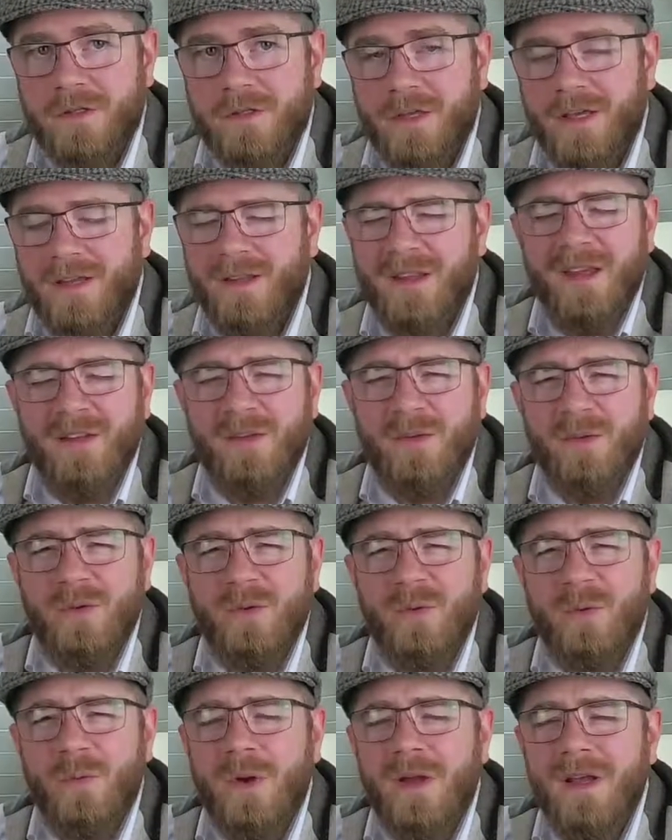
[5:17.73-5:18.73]
I, I don't know
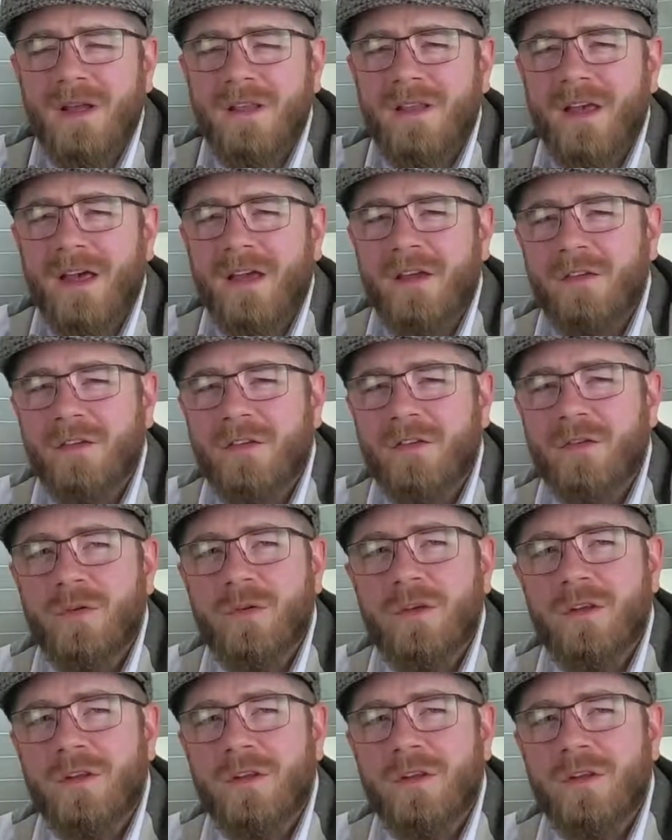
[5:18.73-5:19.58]
why the Irish do